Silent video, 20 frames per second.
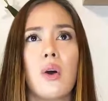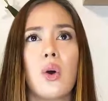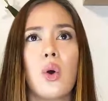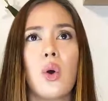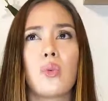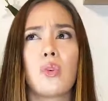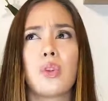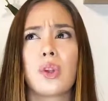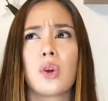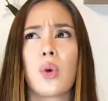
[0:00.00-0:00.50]

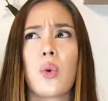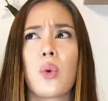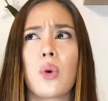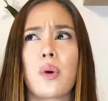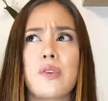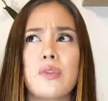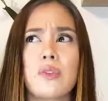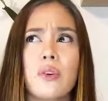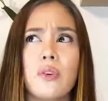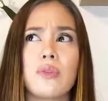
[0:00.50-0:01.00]
over the
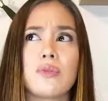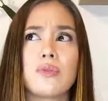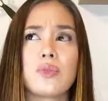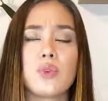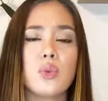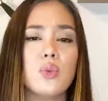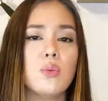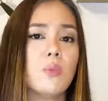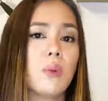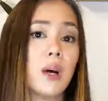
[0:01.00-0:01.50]
course of
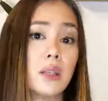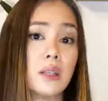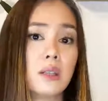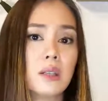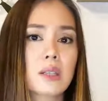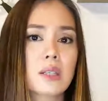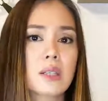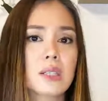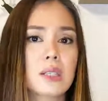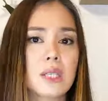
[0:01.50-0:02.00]
2
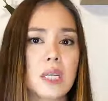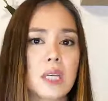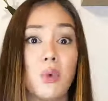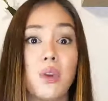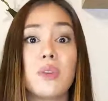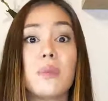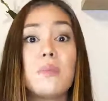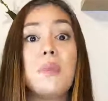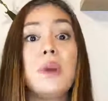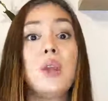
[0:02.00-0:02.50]
months
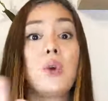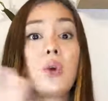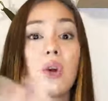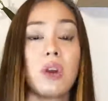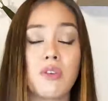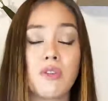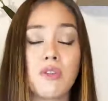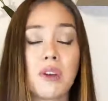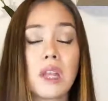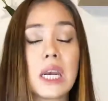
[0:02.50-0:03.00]
with
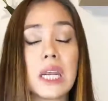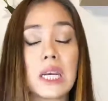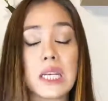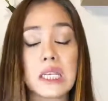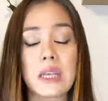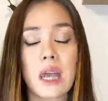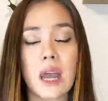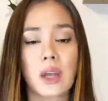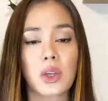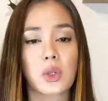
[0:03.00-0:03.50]
Pinoy
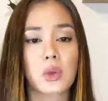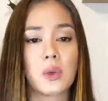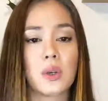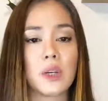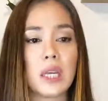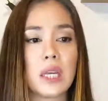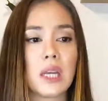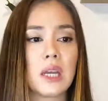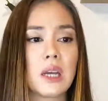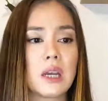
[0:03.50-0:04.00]
Fitness,
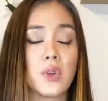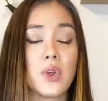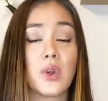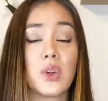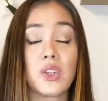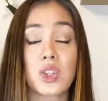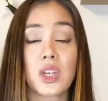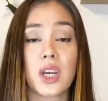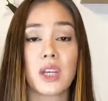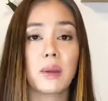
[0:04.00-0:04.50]
actually, you
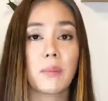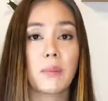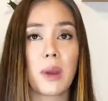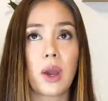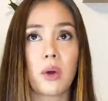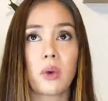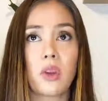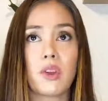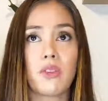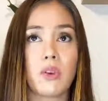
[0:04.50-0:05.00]
can check them
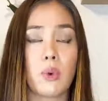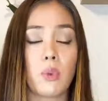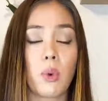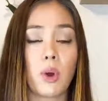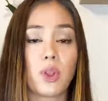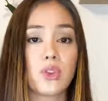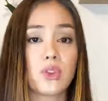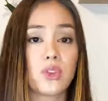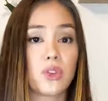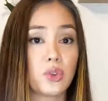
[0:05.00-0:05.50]
out if you
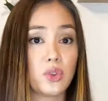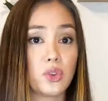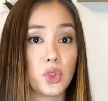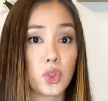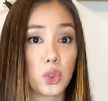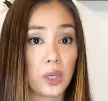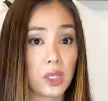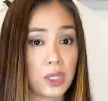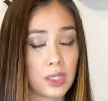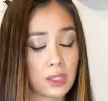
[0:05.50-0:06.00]
want to
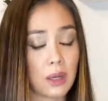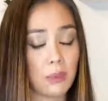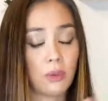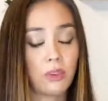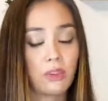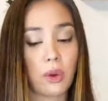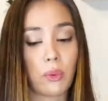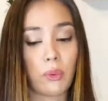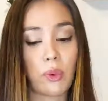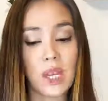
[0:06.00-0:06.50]
join some
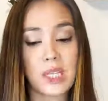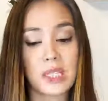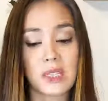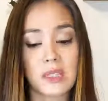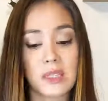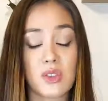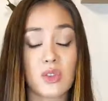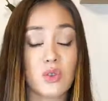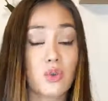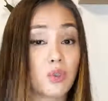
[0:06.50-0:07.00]
of their
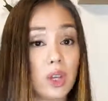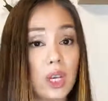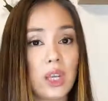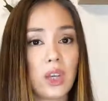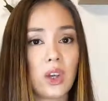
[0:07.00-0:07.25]
races. It's really